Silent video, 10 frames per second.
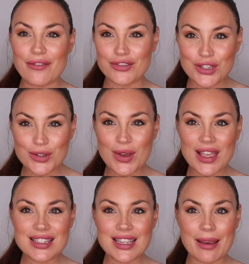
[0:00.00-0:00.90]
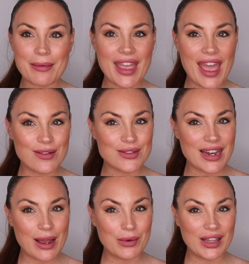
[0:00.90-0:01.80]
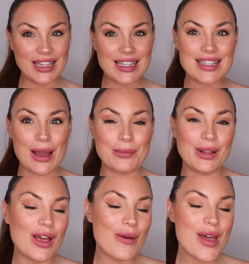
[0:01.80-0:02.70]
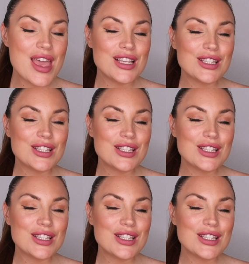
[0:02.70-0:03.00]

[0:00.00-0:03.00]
I have two Instagram accounts and I will link it down below.